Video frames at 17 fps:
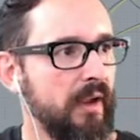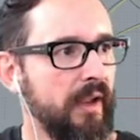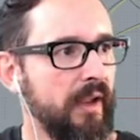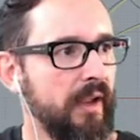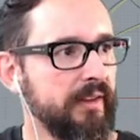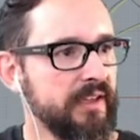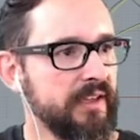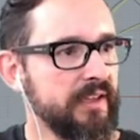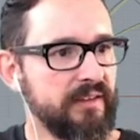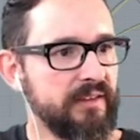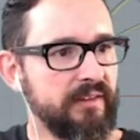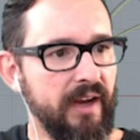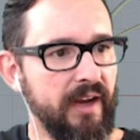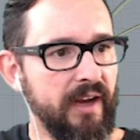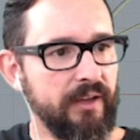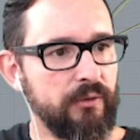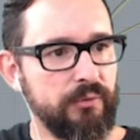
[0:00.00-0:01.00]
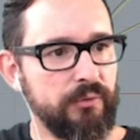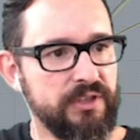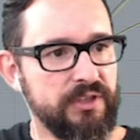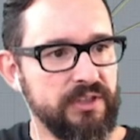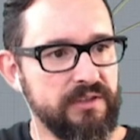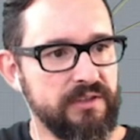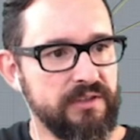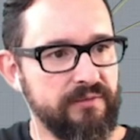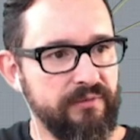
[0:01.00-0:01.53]
There's the tight, which
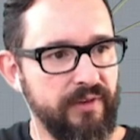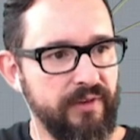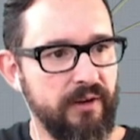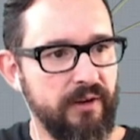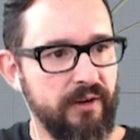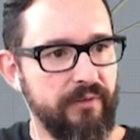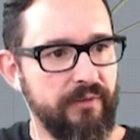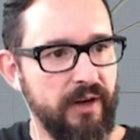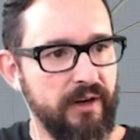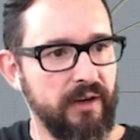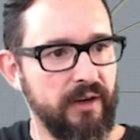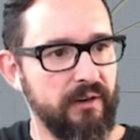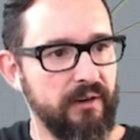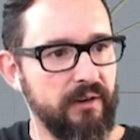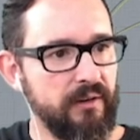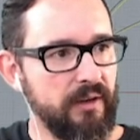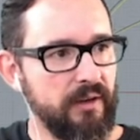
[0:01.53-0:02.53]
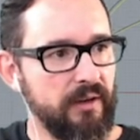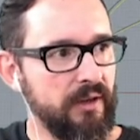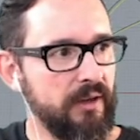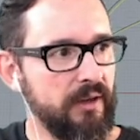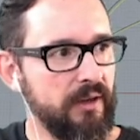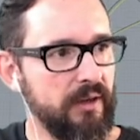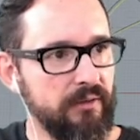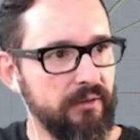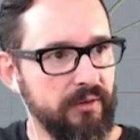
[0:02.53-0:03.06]
is very, very
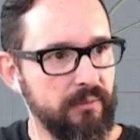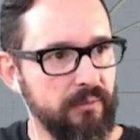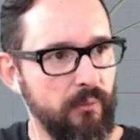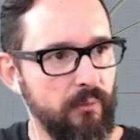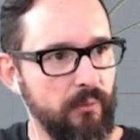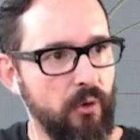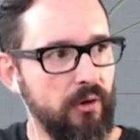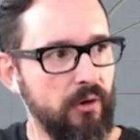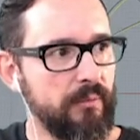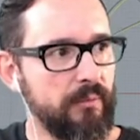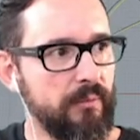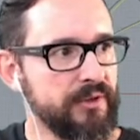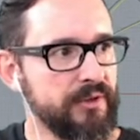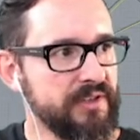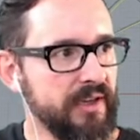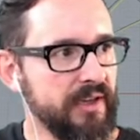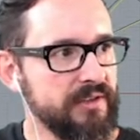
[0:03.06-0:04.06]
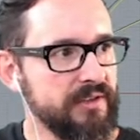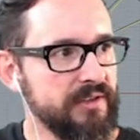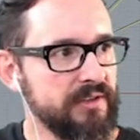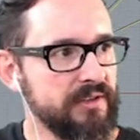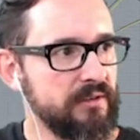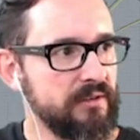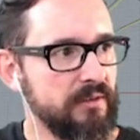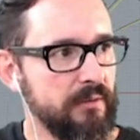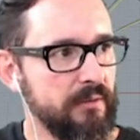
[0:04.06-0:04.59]
even more precise.
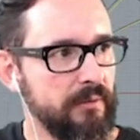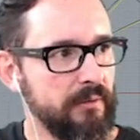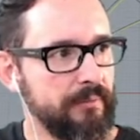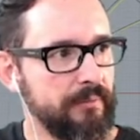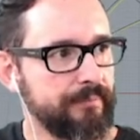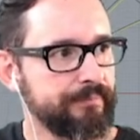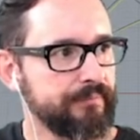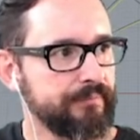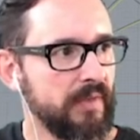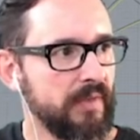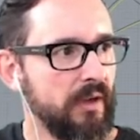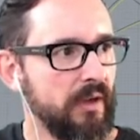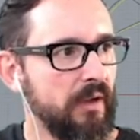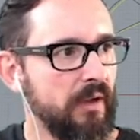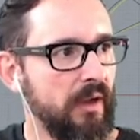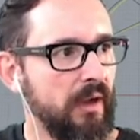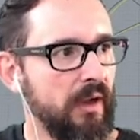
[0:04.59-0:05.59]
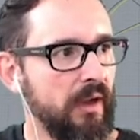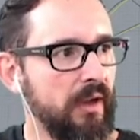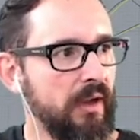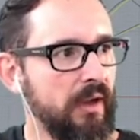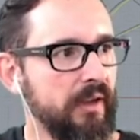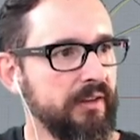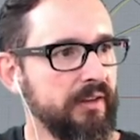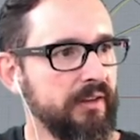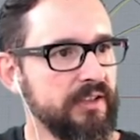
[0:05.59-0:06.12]

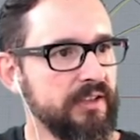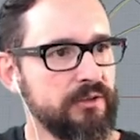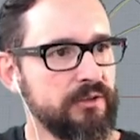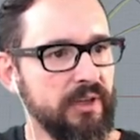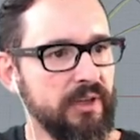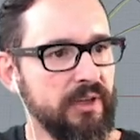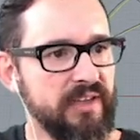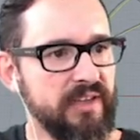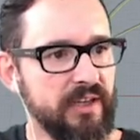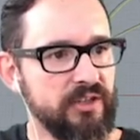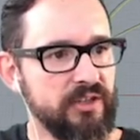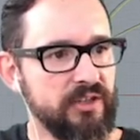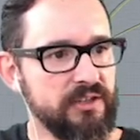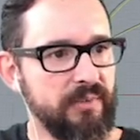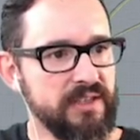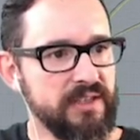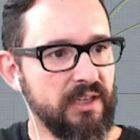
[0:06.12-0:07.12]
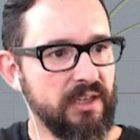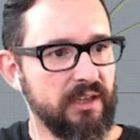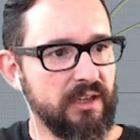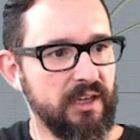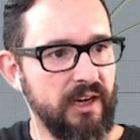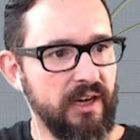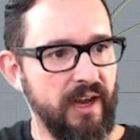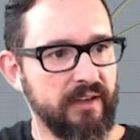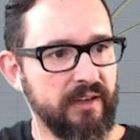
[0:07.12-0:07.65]
The straight sections basically
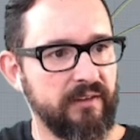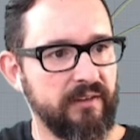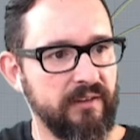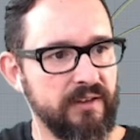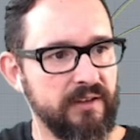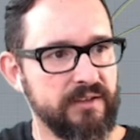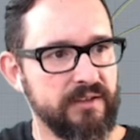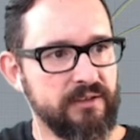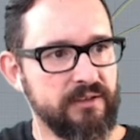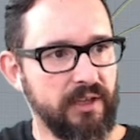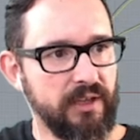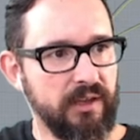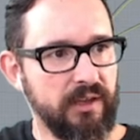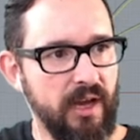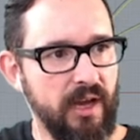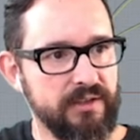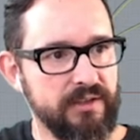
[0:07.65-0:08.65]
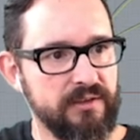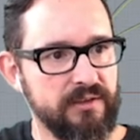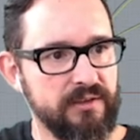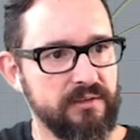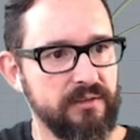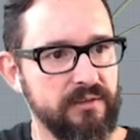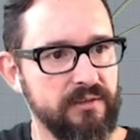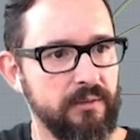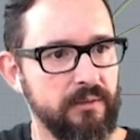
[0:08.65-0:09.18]
connect straight lines
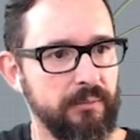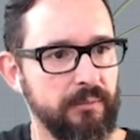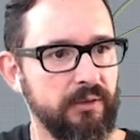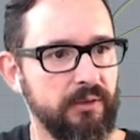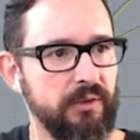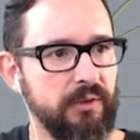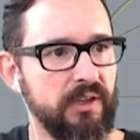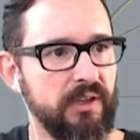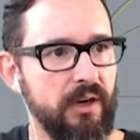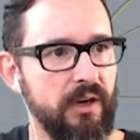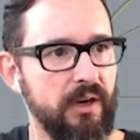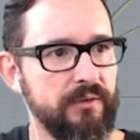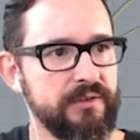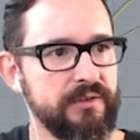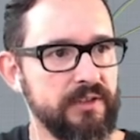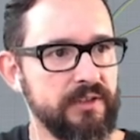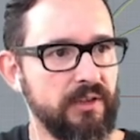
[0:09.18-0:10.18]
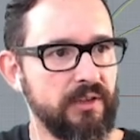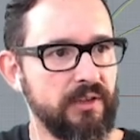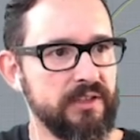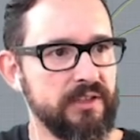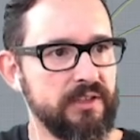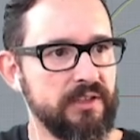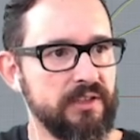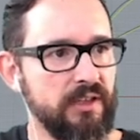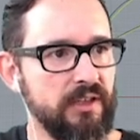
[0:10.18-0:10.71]
between the curves, as you can
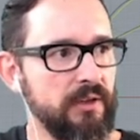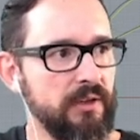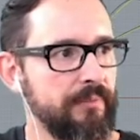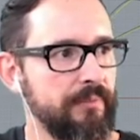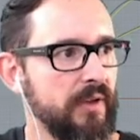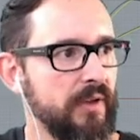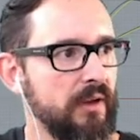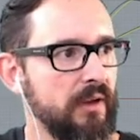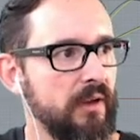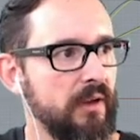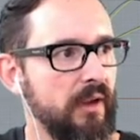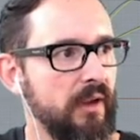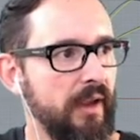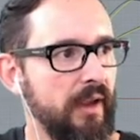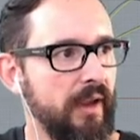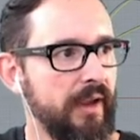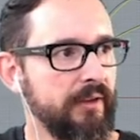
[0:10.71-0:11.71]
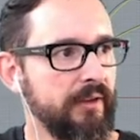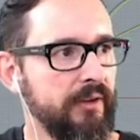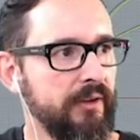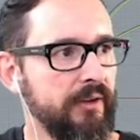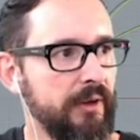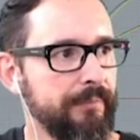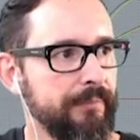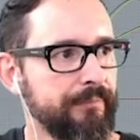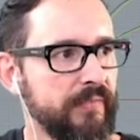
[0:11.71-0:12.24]
see here. And
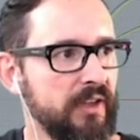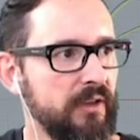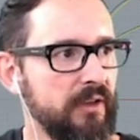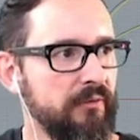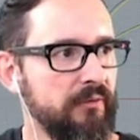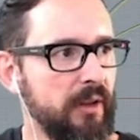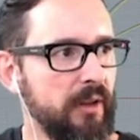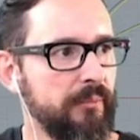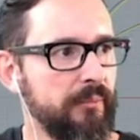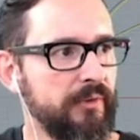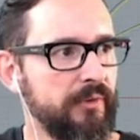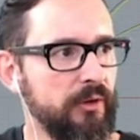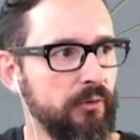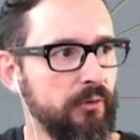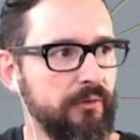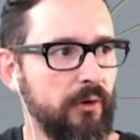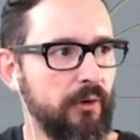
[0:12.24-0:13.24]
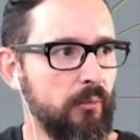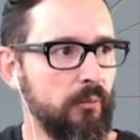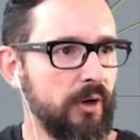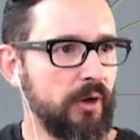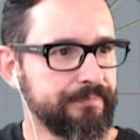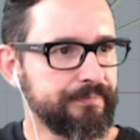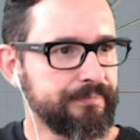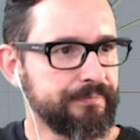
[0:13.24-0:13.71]
the uniform one